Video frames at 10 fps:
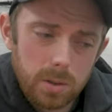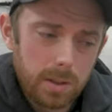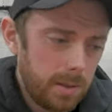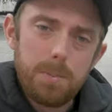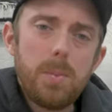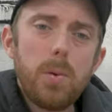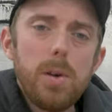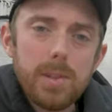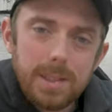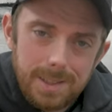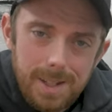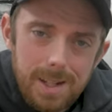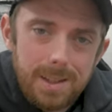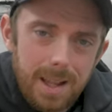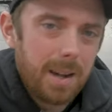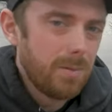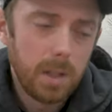That people even did that.